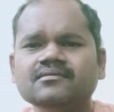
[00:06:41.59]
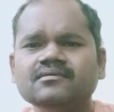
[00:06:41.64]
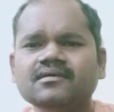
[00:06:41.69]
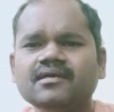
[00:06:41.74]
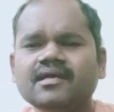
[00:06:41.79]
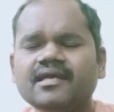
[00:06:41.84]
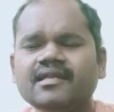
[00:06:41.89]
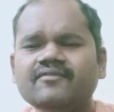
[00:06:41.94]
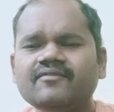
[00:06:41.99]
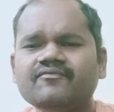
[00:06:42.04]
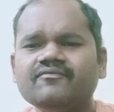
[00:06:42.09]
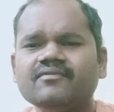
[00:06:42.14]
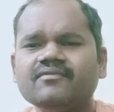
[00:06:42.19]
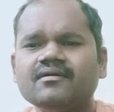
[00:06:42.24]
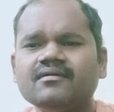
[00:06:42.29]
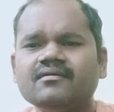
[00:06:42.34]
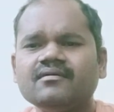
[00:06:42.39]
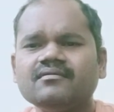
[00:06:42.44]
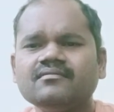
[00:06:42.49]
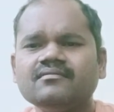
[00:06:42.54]
in
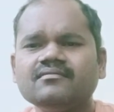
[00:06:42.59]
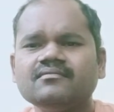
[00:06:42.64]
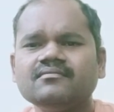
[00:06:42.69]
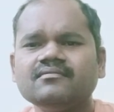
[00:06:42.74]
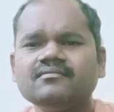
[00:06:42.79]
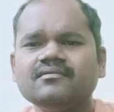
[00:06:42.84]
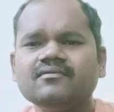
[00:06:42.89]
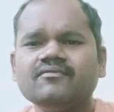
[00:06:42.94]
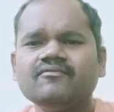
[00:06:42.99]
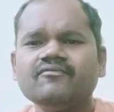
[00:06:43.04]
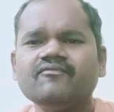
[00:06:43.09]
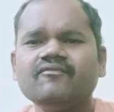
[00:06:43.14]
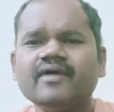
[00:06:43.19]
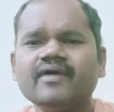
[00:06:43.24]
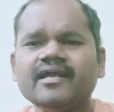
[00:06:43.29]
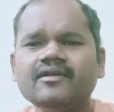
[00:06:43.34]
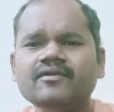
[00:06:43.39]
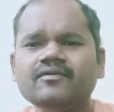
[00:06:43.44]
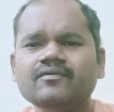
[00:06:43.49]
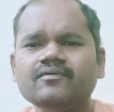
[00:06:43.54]

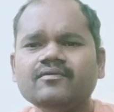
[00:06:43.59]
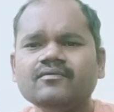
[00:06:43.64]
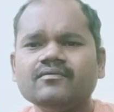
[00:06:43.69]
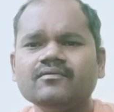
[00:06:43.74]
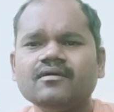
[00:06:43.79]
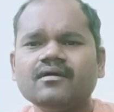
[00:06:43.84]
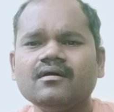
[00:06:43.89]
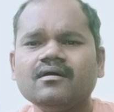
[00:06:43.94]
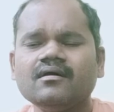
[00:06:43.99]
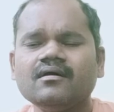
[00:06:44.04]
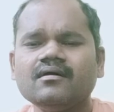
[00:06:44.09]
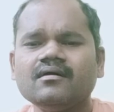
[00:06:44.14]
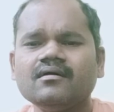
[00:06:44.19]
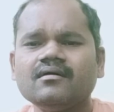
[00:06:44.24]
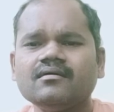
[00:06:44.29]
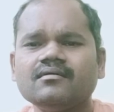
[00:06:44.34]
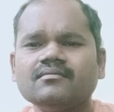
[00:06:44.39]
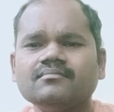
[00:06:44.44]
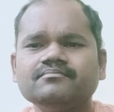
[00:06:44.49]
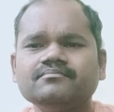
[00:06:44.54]
5 to
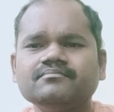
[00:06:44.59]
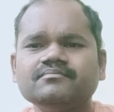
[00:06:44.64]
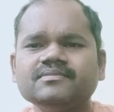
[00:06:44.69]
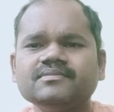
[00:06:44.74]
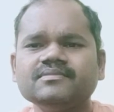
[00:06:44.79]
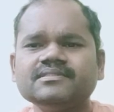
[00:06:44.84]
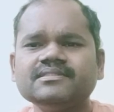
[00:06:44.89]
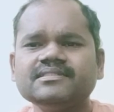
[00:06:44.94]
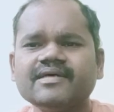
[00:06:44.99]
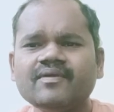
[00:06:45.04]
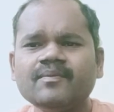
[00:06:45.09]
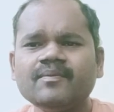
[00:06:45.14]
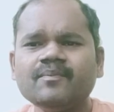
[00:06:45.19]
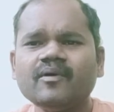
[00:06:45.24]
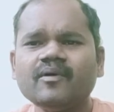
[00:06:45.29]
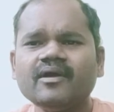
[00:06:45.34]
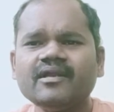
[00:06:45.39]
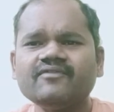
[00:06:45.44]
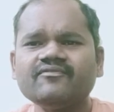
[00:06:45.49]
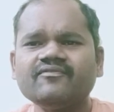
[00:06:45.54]

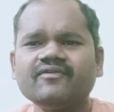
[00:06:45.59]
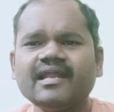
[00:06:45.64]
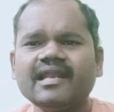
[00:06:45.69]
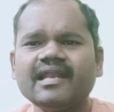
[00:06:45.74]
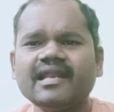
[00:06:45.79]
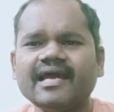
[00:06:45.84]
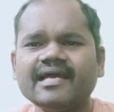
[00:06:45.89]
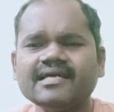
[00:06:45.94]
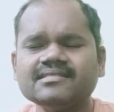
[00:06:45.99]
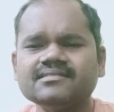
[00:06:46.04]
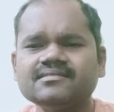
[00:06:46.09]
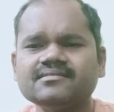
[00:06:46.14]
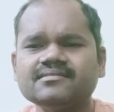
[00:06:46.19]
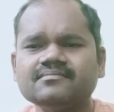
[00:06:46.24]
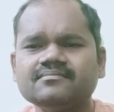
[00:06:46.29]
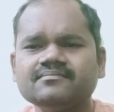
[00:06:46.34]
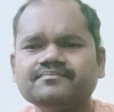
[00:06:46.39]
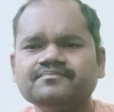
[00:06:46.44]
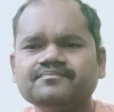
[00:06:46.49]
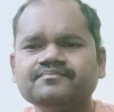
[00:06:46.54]
7.5 lakhs,
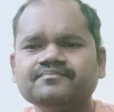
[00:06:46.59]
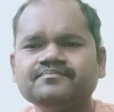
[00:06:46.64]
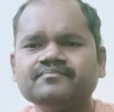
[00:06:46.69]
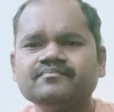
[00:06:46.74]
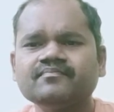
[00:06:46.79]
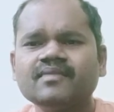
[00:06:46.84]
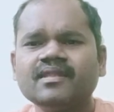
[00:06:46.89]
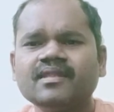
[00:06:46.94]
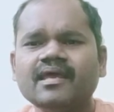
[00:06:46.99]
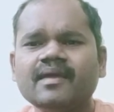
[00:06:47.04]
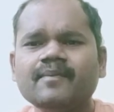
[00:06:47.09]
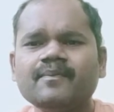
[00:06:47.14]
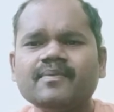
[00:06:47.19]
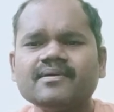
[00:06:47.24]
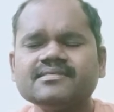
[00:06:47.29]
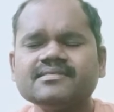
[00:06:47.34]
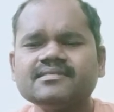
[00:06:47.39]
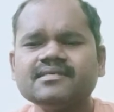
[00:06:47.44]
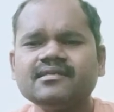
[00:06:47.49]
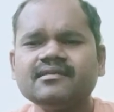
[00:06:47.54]
a
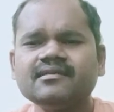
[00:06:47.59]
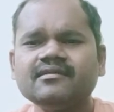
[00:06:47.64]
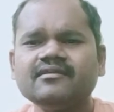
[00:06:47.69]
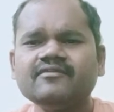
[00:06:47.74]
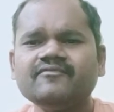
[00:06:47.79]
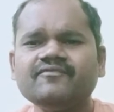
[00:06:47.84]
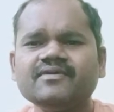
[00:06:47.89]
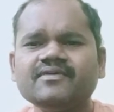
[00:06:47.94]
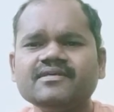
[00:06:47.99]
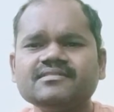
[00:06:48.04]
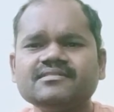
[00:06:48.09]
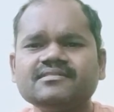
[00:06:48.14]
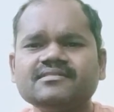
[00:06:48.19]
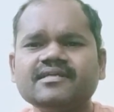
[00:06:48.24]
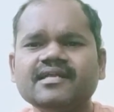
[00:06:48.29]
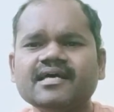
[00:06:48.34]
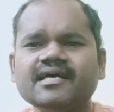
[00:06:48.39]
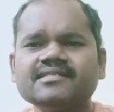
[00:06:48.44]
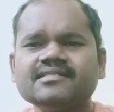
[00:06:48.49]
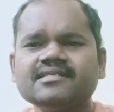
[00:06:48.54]
person, if his
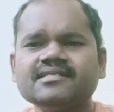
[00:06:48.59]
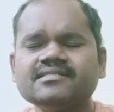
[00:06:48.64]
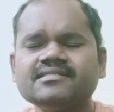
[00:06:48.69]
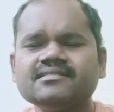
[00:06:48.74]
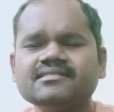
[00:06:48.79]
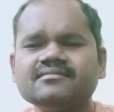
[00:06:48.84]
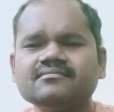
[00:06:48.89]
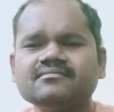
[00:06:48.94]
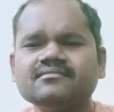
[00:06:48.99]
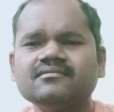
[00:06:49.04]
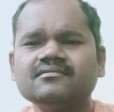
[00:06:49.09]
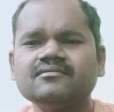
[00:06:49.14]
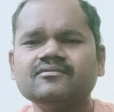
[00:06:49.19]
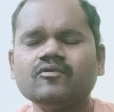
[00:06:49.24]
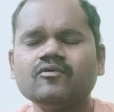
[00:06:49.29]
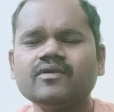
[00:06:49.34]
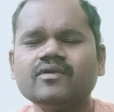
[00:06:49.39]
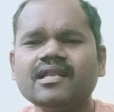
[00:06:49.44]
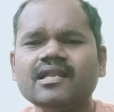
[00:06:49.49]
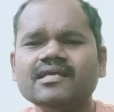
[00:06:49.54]
deductions
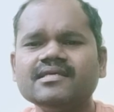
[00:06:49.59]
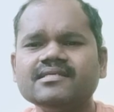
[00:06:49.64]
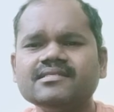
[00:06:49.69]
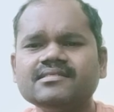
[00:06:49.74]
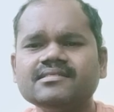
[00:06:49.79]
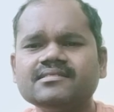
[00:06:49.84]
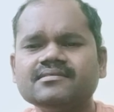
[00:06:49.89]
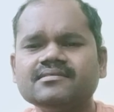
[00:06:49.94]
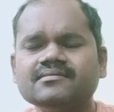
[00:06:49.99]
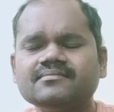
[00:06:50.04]
total is